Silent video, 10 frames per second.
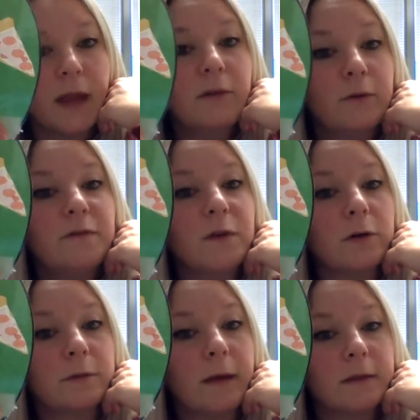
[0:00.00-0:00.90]
think we've
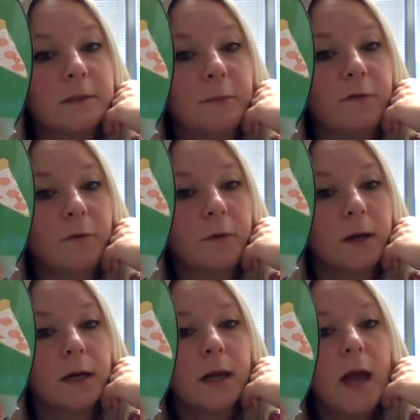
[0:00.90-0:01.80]
talked about this
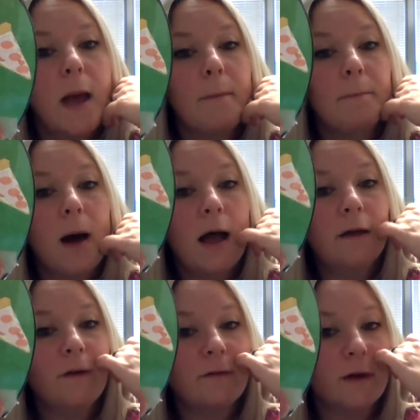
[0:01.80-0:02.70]
before. My
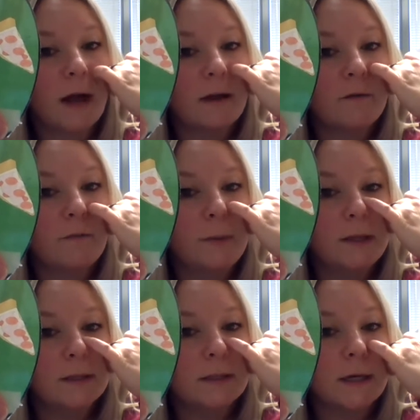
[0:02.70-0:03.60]
favorite kind of
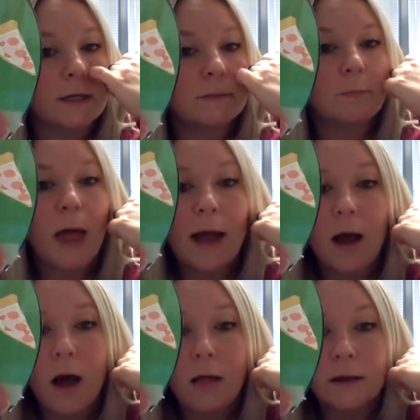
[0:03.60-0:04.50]
pizza is black
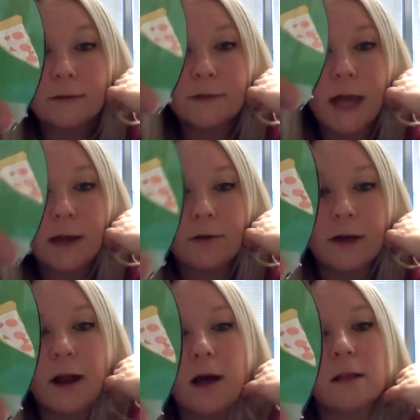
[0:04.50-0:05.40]
olives and
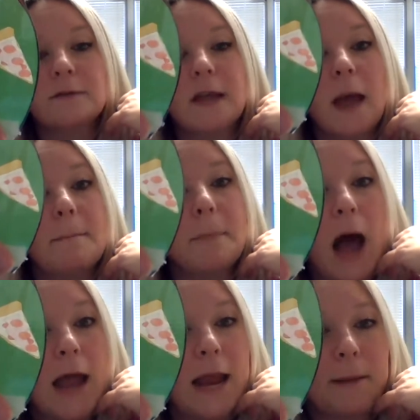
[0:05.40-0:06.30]
green olives and
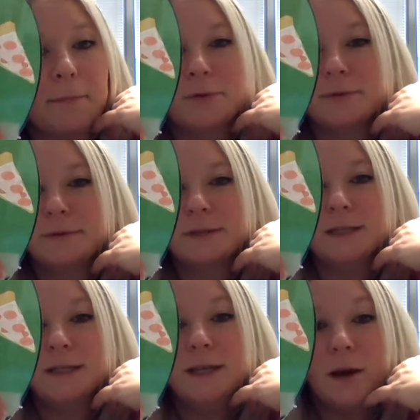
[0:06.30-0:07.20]
pineapple.
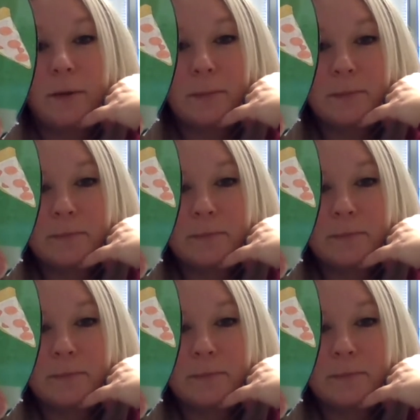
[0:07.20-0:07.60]
Yum.